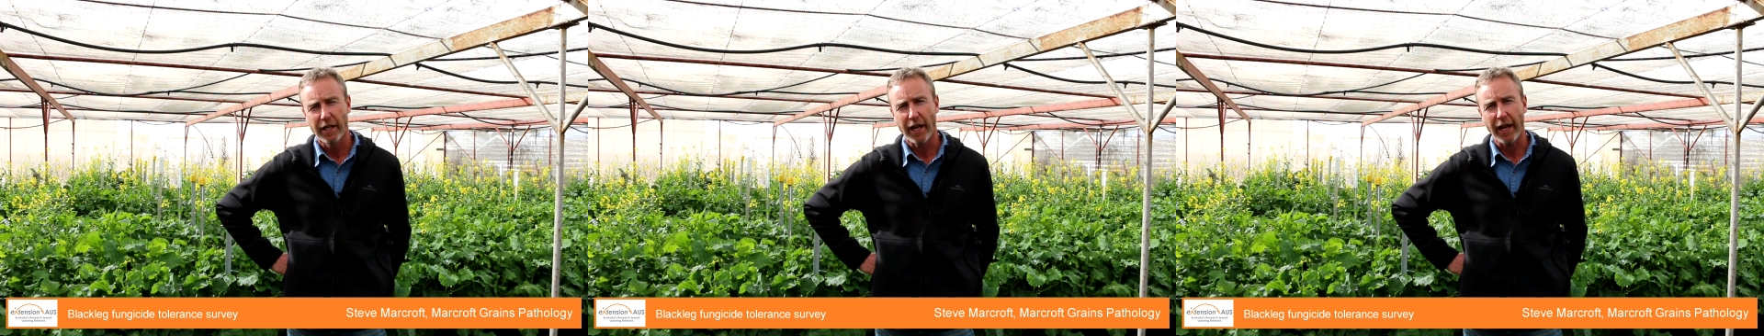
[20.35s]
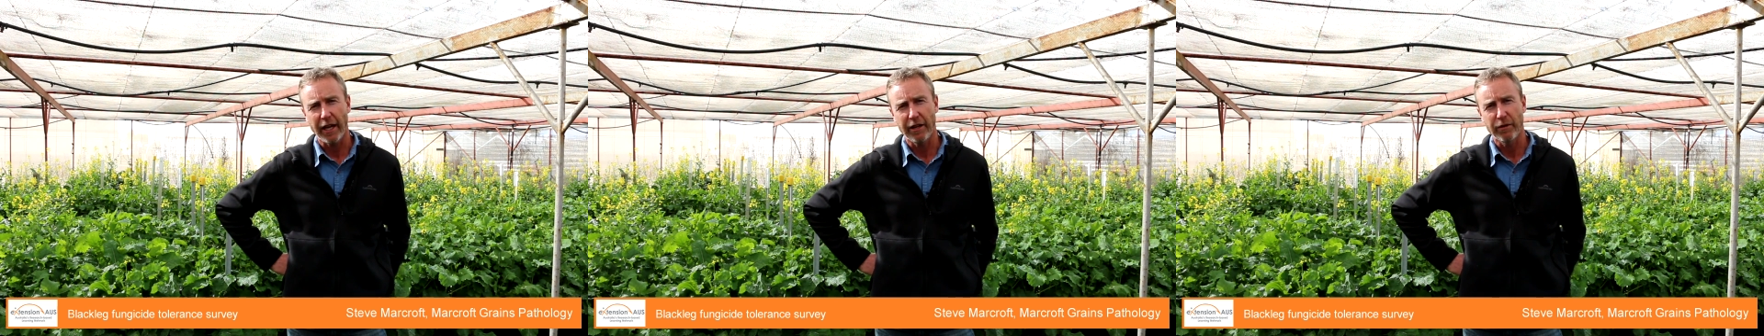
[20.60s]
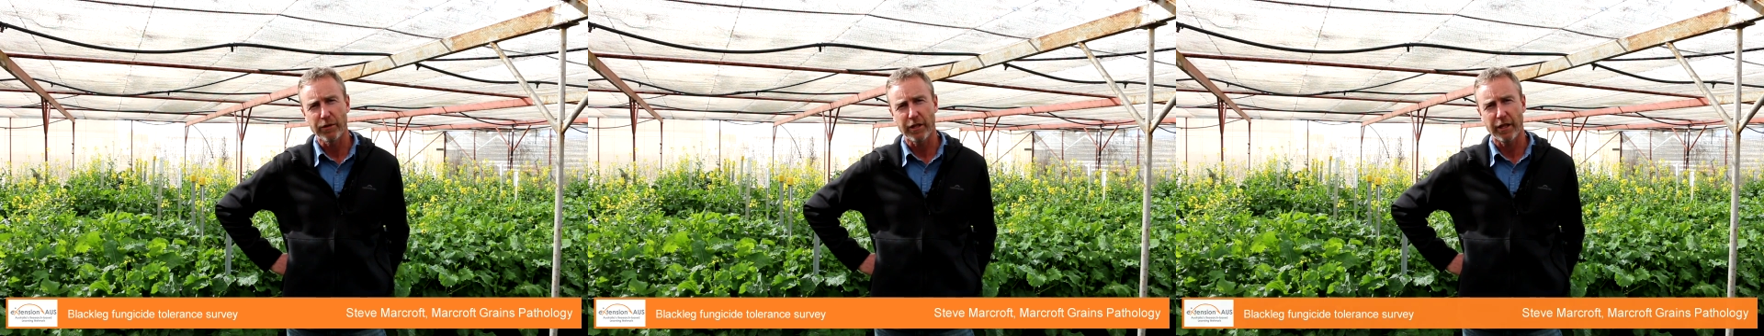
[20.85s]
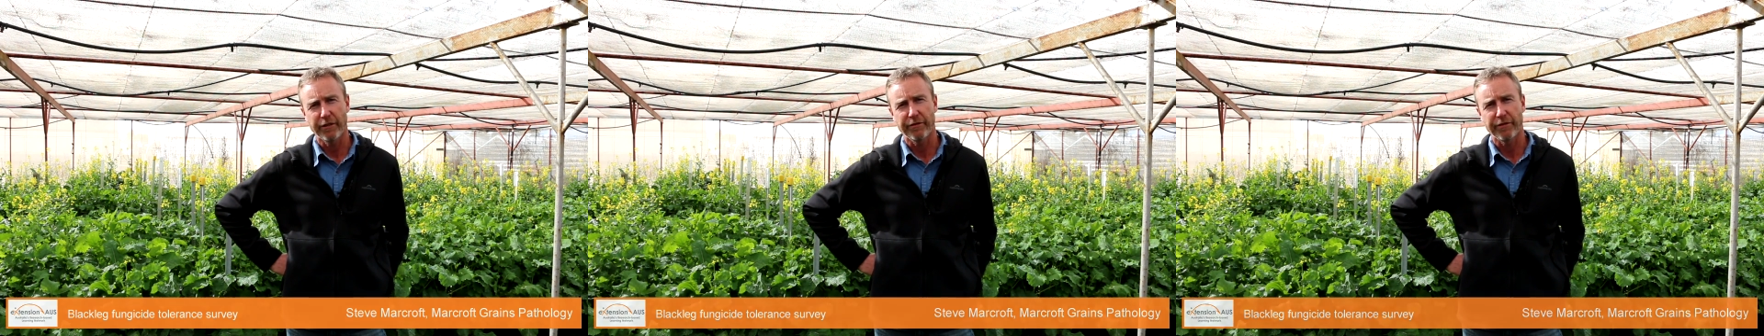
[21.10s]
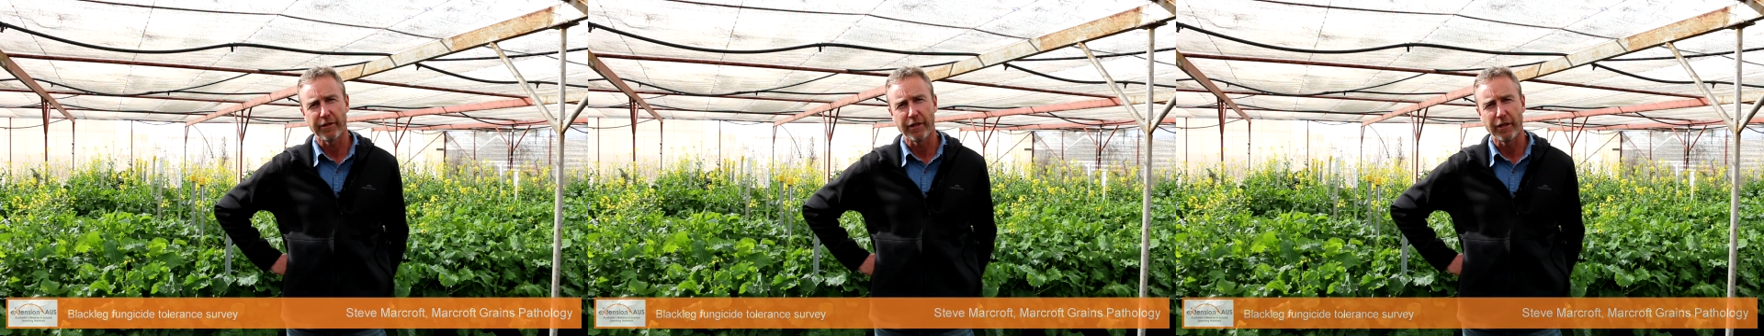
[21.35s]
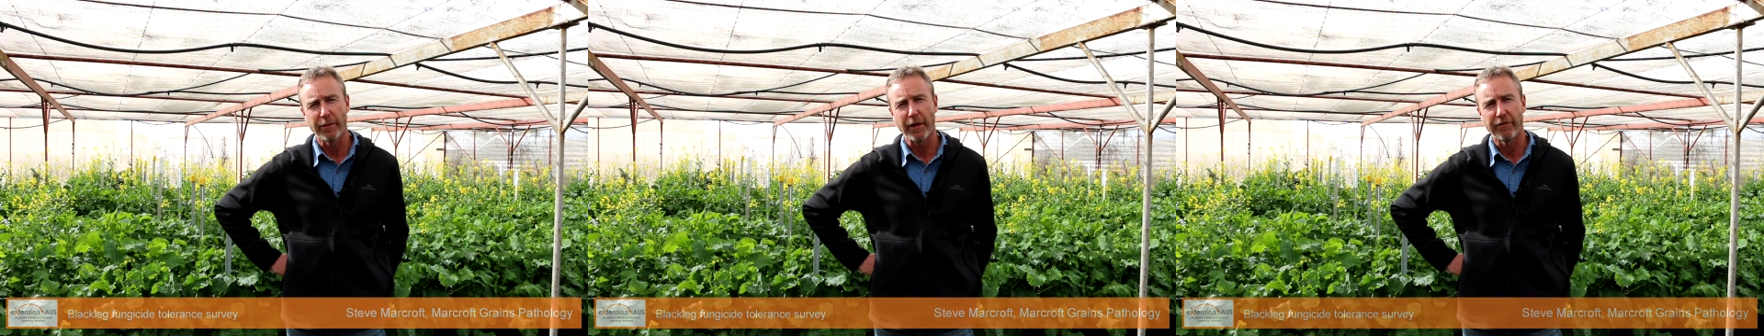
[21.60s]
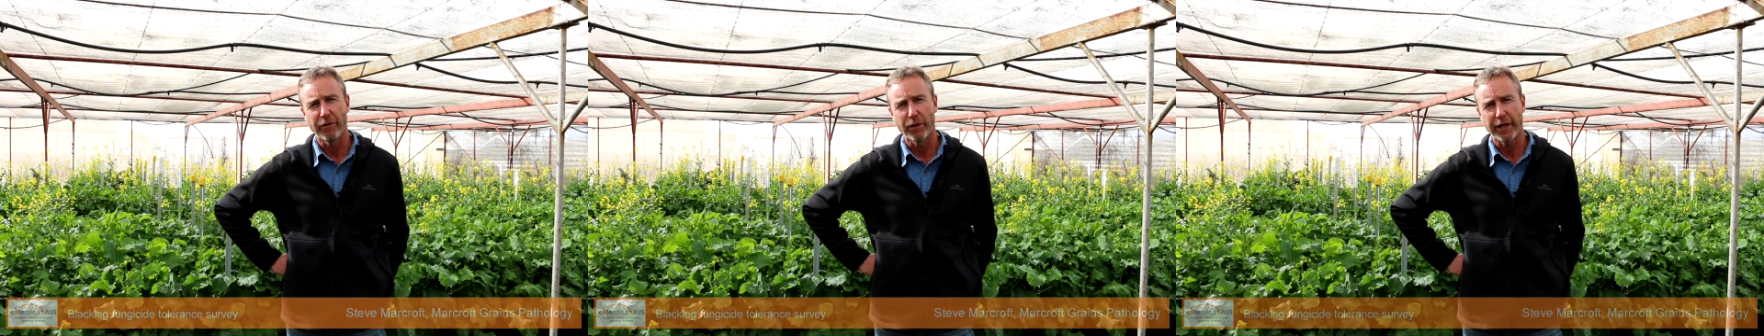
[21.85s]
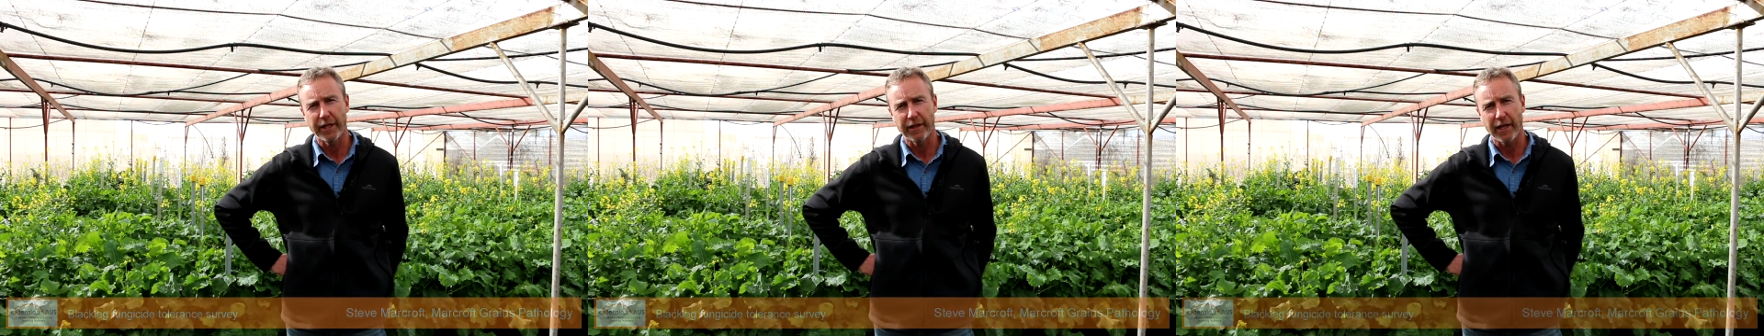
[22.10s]
and also from
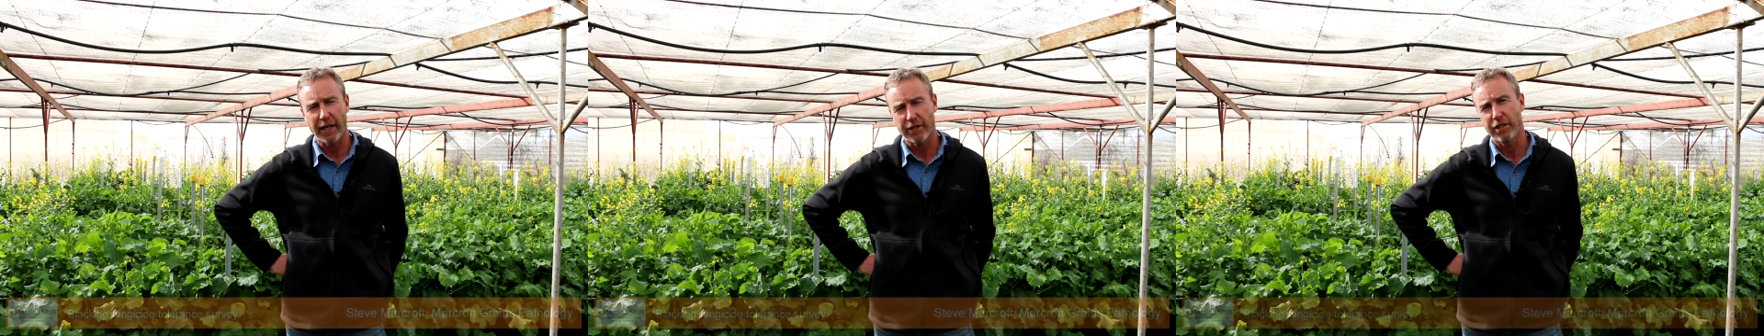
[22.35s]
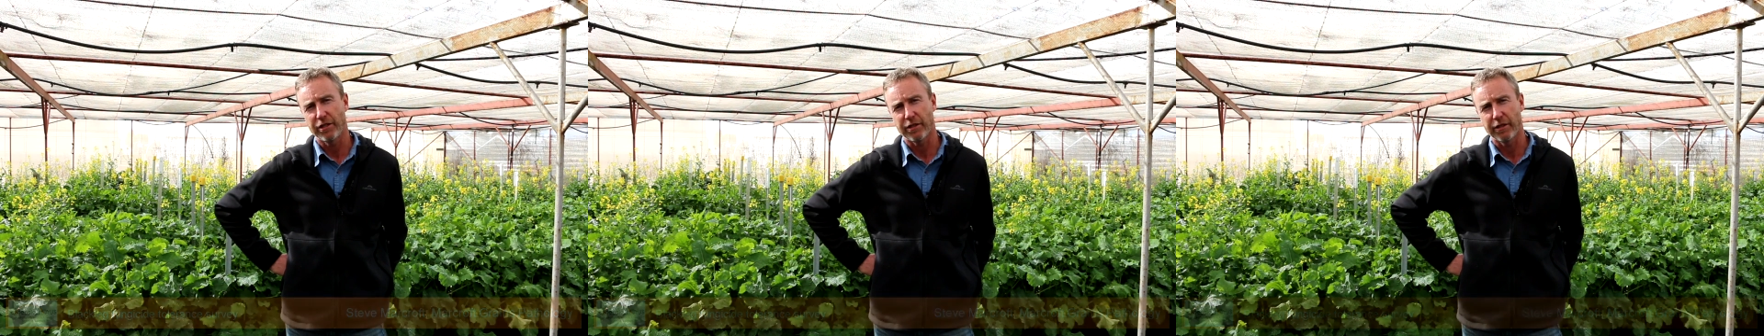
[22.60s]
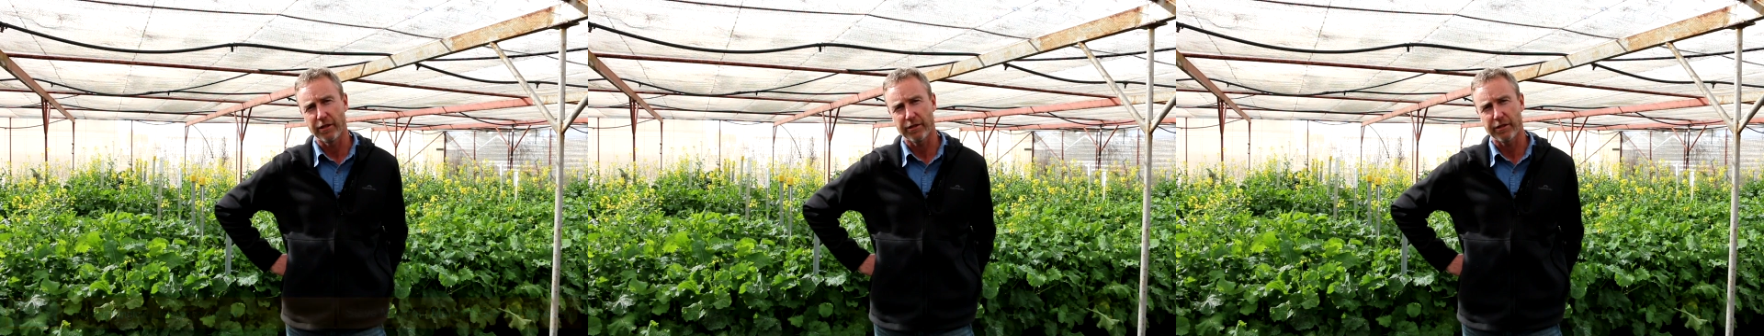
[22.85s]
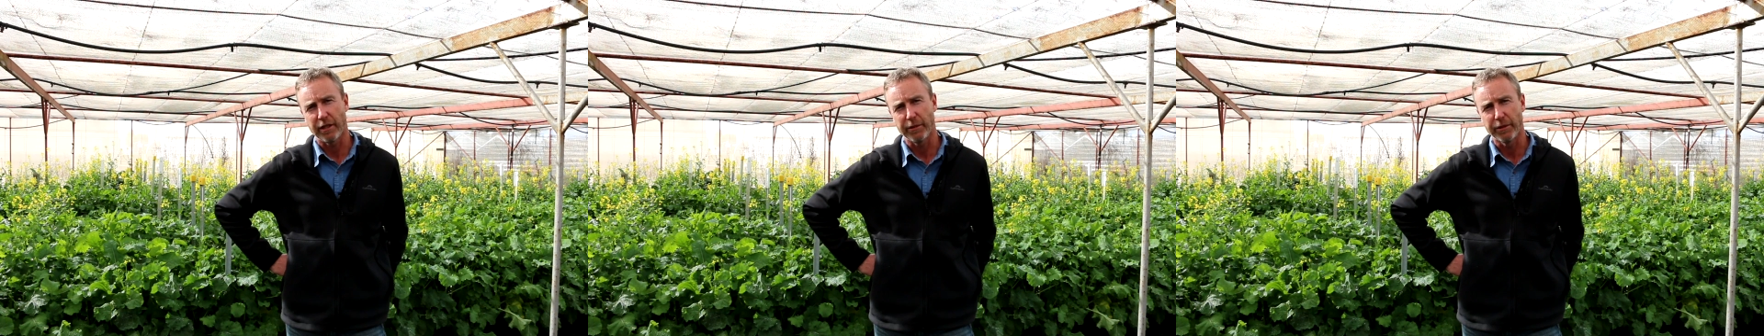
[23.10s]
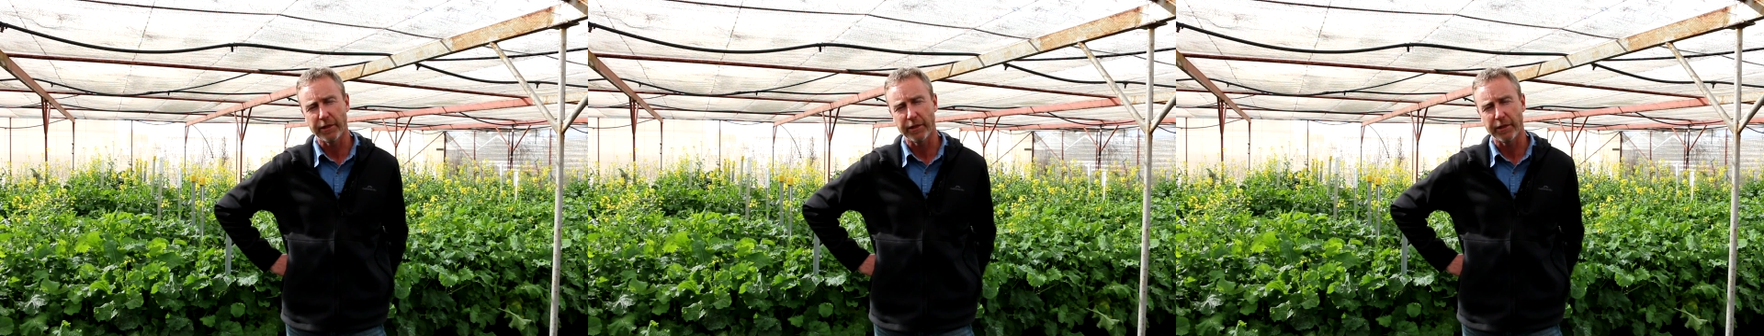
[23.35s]
avoiding last year's canola stubble,